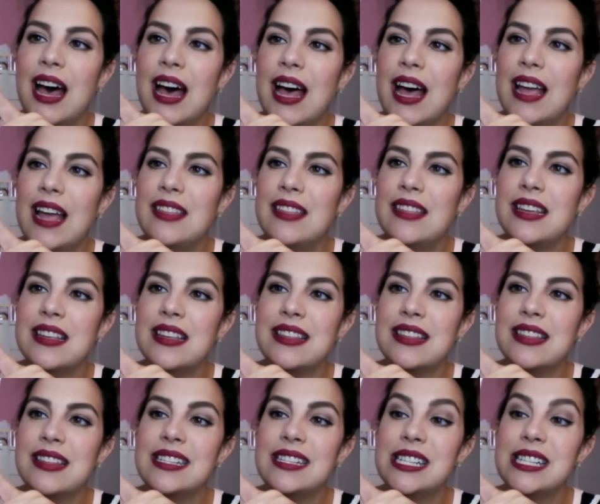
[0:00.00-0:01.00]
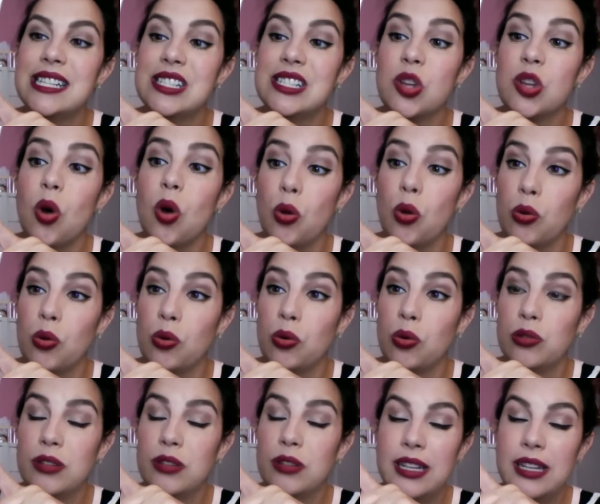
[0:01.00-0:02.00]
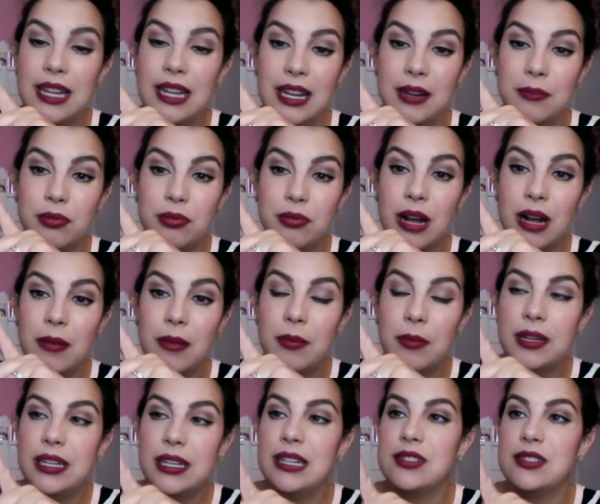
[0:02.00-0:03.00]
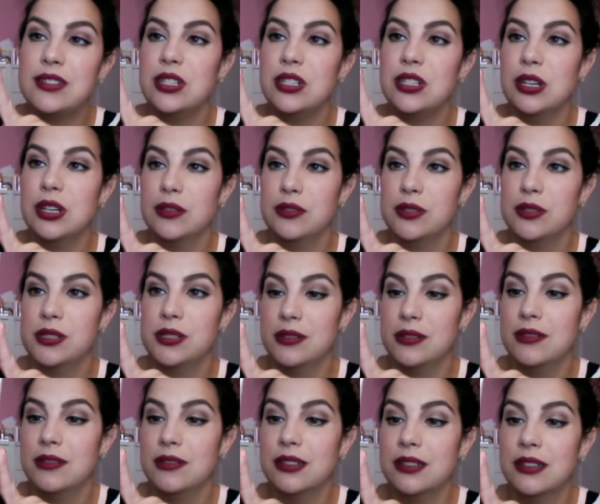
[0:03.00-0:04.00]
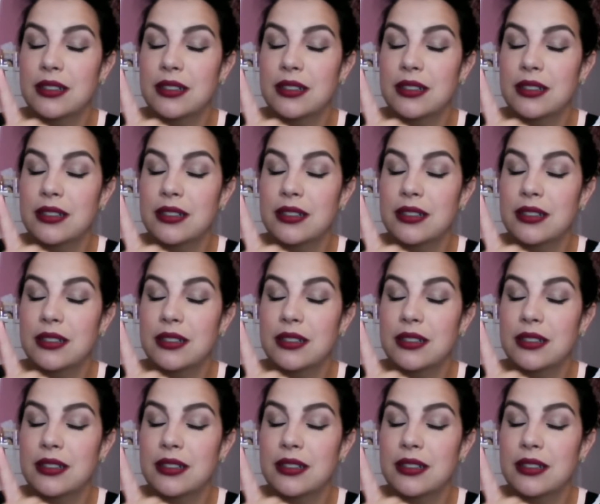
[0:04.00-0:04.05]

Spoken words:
I think this is old and probably needs to go soon.